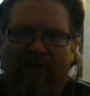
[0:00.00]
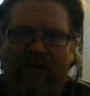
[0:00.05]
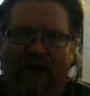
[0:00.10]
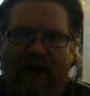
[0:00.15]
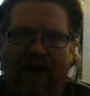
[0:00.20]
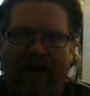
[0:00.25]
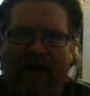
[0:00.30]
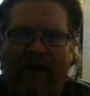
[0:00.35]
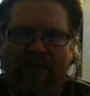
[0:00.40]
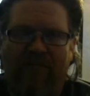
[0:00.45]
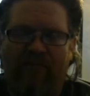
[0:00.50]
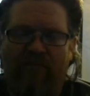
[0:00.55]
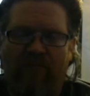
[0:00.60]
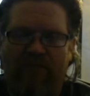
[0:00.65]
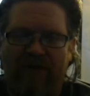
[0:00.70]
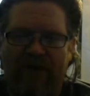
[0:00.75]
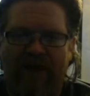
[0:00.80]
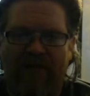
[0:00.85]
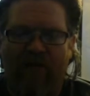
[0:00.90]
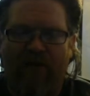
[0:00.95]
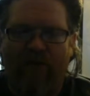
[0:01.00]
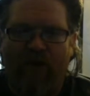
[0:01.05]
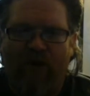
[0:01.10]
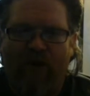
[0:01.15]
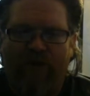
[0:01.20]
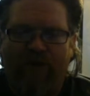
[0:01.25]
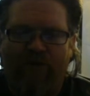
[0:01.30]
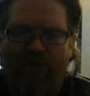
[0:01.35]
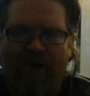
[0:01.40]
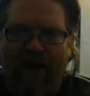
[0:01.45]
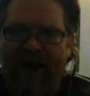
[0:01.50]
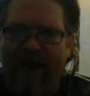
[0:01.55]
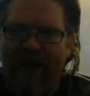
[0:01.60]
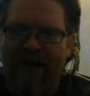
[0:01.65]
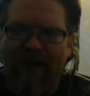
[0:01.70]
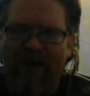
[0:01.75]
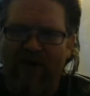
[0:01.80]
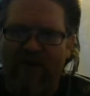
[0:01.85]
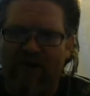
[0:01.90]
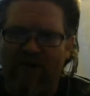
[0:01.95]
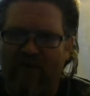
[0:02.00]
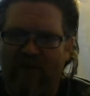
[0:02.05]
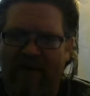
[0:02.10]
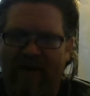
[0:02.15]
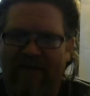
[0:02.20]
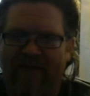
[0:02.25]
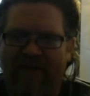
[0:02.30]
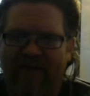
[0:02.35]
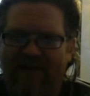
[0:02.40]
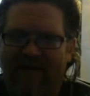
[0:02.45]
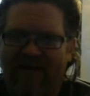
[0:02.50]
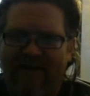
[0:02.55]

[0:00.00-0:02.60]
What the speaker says: I was on the road for 8 years, man.